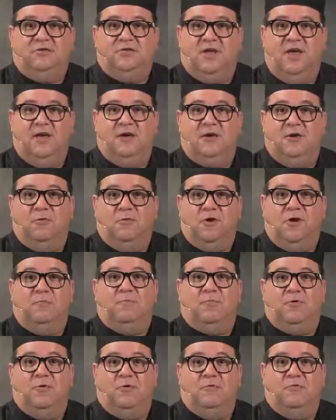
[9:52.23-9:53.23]
Taqueria
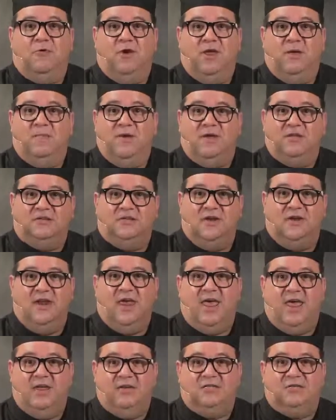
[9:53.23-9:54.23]
program as an
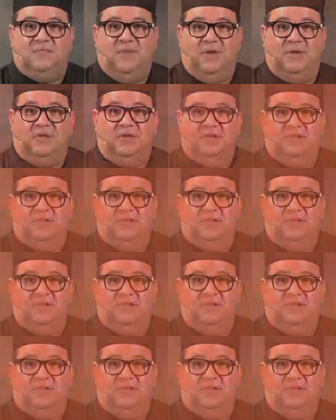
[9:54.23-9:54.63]
enhancement.